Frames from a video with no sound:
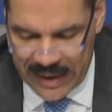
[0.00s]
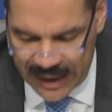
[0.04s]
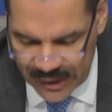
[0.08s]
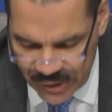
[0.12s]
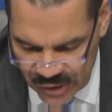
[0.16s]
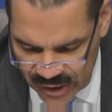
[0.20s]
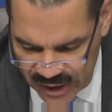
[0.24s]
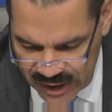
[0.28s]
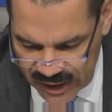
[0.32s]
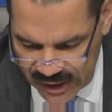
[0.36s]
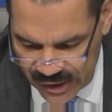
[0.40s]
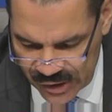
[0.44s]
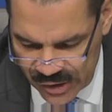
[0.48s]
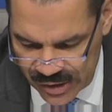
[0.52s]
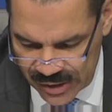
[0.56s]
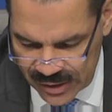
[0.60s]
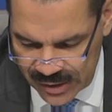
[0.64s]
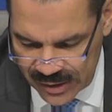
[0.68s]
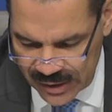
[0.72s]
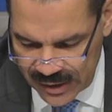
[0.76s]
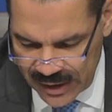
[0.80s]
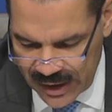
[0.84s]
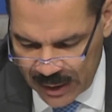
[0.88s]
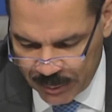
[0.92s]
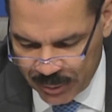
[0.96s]

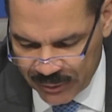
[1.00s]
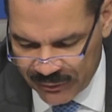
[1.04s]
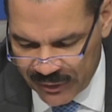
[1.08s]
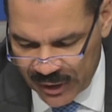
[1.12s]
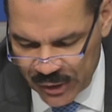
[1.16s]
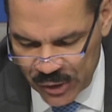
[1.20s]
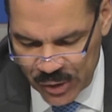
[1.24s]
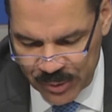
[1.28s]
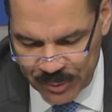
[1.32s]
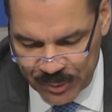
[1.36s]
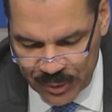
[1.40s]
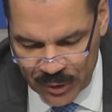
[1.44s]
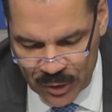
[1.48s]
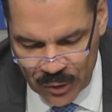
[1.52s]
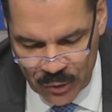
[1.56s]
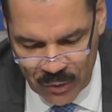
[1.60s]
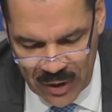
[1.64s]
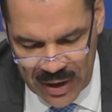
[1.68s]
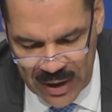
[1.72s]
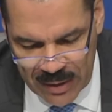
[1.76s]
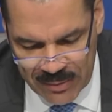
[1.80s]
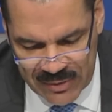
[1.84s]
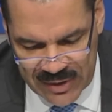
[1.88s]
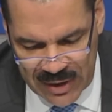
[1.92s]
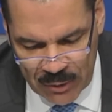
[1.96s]
education, and prevention
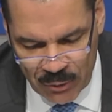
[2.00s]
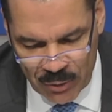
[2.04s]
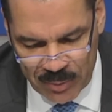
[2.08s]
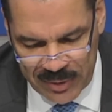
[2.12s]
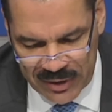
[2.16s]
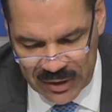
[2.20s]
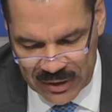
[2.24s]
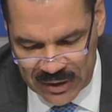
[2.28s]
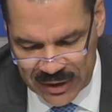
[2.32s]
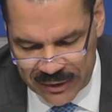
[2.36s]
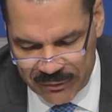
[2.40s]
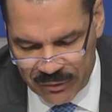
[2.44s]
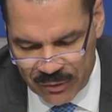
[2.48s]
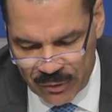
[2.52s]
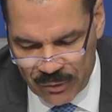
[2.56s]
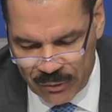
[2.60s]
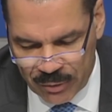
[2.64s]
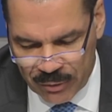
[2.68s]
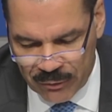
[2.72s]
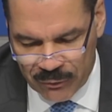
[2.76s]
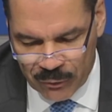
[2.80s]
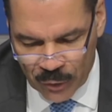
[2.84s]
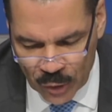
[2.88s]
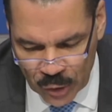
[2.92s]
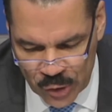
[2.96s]
programs that will be delivered
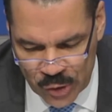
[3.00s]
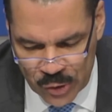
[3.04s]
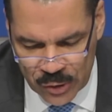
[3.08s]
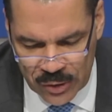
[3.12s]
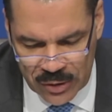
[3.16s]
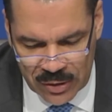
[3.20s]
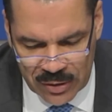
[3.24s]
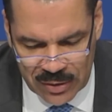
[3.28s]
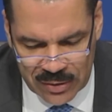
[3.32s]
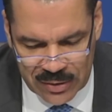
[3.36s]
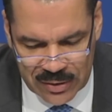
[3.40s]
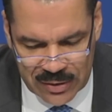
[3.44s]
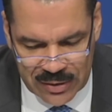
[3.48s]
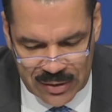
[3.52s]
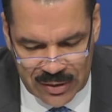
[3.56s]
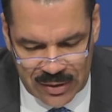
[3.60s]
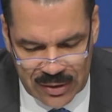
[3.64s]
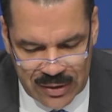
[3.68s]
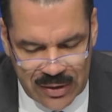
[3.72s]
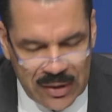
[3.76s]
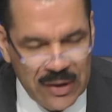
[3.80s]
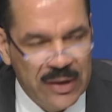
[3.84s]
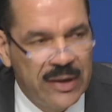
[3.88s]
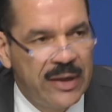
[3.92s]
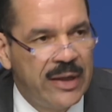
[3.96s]
through virtual
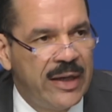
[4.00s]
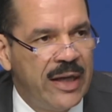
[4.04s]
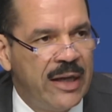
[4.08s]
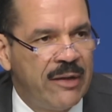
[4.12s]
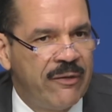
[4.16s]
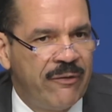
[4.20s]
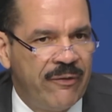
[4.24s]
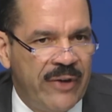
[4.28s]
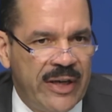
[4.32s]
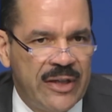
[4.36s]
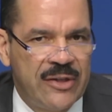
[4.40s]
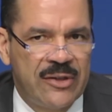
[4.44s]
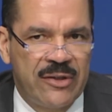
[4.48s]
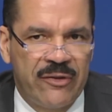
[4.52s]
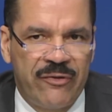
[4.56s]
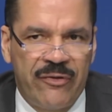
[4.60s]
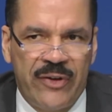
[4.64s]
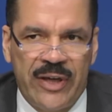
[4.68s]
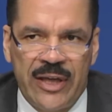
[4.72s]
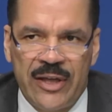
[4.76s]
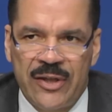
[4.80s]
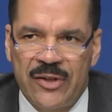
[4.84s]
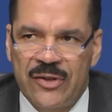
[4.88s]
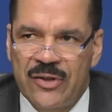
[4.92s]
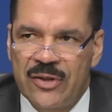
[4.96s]
and
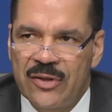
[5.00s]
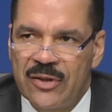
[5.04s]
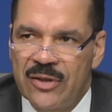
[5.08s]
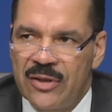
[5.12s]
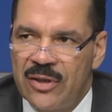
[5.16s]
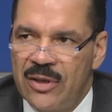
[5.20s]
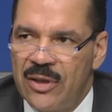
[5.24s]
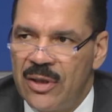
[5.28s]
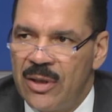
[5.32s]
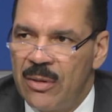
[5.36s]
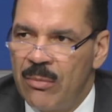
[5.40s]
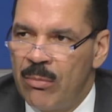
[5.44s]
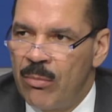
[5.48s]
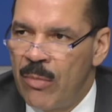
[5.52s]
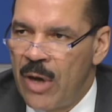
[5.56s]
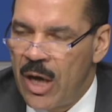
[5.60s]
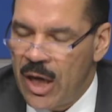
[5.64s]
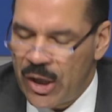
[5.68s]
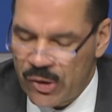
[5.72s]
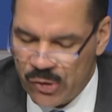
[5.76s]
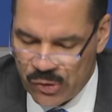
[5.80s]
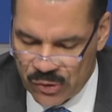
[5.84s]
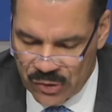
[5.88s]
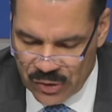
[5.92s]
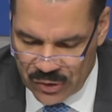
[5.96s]
face-to-face
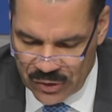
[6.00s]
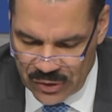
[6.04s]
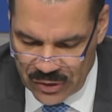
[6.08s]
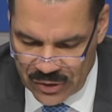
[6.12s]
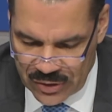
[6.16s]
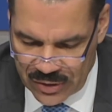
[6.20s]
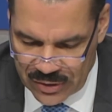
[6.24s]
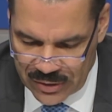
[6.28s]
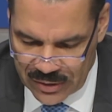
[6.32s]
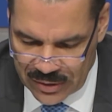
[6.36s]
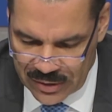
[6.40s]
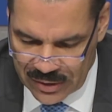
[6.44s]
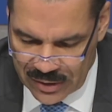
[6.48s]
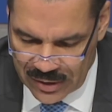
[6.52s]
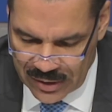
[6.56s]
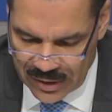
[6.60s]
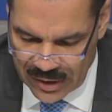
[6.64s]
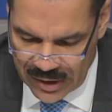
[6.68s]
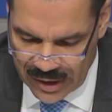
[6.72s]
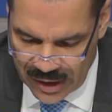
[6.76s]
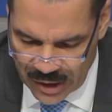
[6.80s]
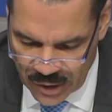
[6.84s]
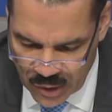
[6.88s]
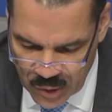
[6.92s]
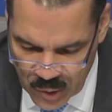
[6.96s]
modules
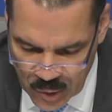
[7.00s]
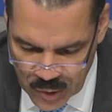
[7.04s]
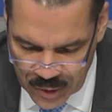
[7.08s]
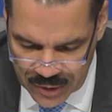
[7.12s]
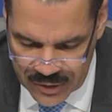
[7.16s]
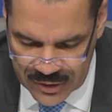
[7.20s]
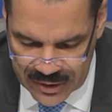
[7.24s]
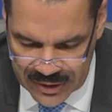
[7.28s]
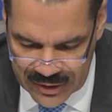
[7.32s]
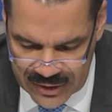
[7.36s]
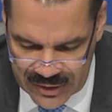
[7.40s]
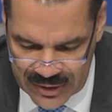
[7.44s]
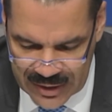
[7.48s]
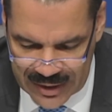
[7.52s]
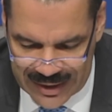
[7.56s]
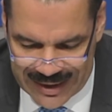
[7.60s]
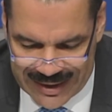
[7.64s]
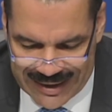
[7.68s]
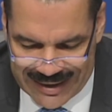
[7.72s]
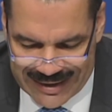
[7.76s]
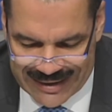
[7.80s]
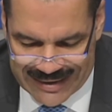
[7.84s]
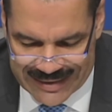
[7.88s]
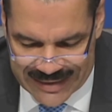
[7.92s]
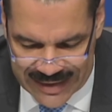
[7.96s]
and courses
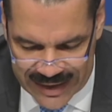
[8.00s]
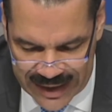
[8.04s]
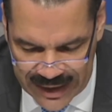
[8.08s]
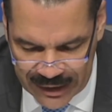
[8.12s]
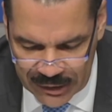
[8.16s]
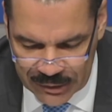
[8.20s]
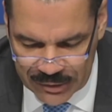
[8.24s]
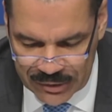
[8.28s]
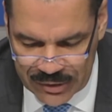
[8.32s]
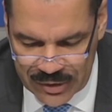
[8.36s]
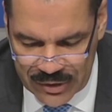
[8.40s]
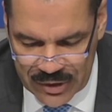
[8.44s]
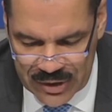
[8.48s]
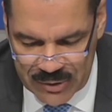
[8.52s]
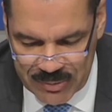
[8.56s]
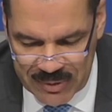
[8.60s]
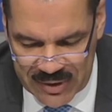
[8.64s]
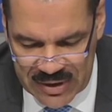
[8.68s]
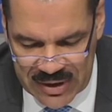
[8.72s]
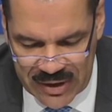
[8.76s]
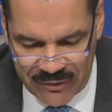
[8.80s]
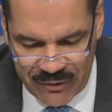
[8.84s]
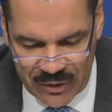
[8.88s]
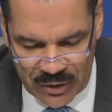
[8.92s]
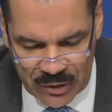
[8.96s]
tailored to the
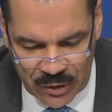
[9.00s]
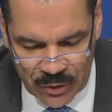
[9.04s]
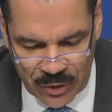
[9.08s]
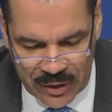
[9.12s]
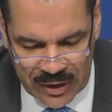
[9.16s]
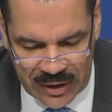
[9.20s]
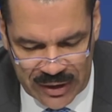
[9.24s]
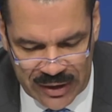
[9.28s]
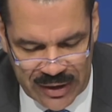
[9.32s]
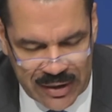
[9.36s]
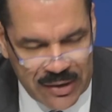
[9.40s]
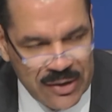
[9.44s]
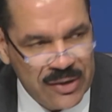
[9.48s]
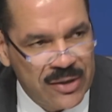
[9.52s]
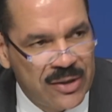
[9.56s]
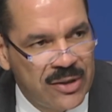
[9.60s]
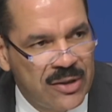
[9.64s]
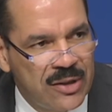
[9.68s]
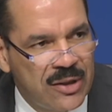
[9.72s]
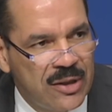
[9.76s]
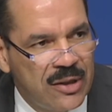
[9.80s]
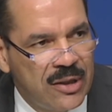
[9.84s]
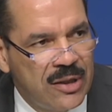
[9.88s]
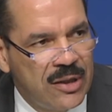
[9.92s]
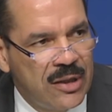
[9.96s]
specific learning needs
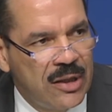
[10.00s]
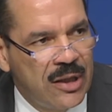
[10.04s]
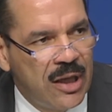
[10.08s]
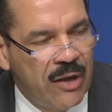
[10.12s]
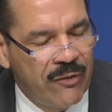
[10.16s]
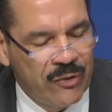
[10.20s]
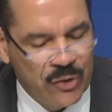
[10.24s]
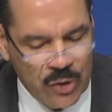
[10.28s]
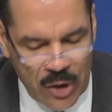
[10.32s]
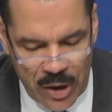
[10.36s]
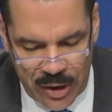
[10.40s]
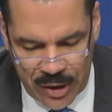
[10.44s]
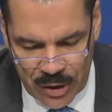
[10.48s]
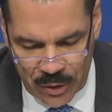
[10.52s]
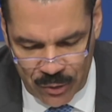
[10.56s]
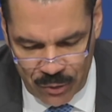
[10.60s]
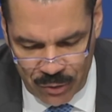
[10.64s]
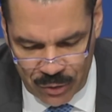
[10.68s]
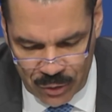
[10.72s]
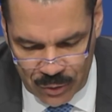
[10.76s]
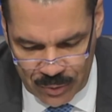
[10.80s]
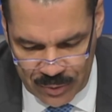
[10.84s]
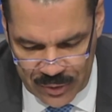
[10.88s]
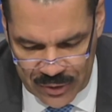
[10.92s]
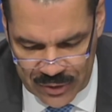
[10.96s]
of target
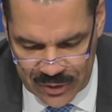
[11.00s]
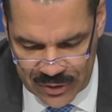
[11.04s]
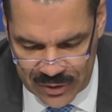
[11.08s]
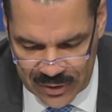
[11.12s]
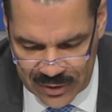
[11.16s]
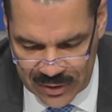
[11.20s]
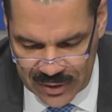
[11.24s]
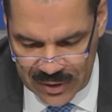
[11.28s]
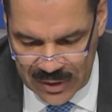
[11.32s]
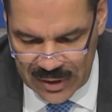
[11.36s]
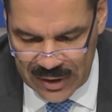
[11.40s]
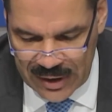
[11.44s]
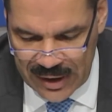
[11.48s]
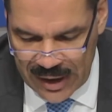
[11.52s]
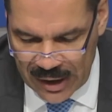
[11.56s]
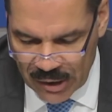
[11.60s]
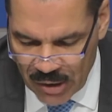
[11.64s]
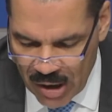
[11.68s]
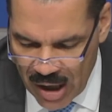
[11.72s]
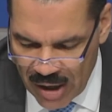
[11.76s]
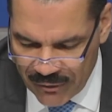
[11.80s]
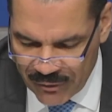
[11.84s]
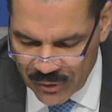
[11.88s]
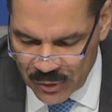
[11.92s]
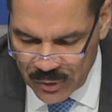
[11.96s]
groups and
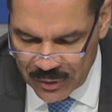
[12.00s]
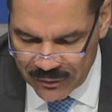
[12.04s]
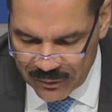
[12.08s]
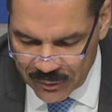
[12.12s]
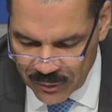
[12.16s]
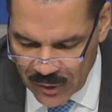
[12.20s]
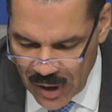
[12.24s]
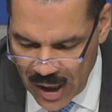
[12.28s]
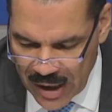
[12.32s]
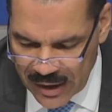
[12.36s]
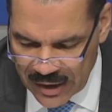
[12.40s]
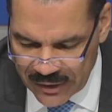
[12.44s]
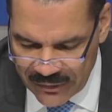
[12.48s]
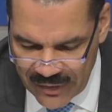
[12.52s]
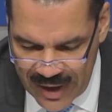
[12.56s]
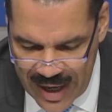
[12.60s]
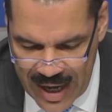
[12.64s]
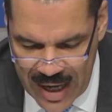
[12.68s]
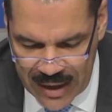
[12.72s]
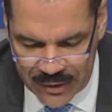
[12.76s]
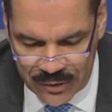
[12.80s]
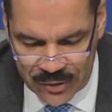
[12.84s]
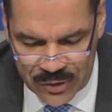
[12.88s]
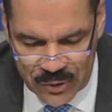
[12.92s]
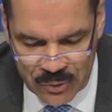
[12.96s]
offered to a variety of
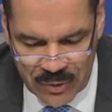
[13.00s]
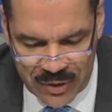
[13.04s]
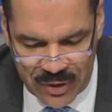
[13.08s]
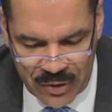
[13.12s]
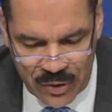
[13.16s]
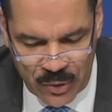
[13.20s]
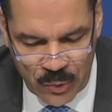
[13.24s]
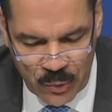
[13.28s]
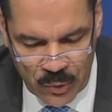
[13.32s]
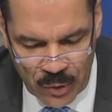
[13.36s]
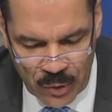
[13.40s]
actors within the